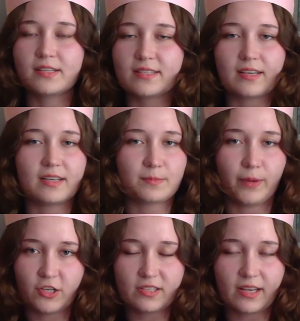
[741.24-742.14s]
Honestly,
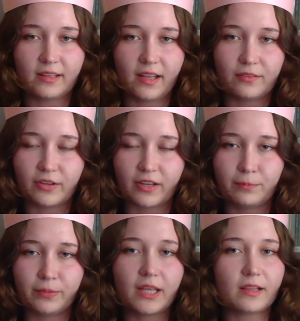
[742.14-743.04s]
as much as I love a
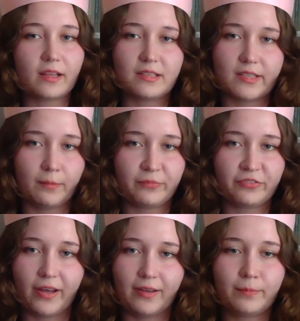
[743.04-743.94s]
completely
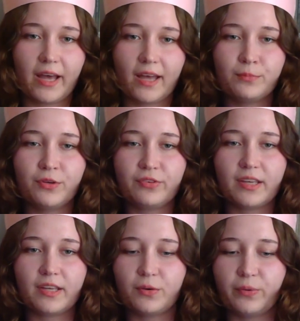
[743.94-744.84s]
dumb fun bad
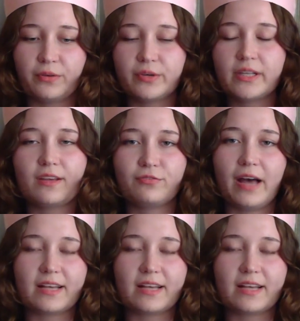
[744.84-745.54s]
movie, what really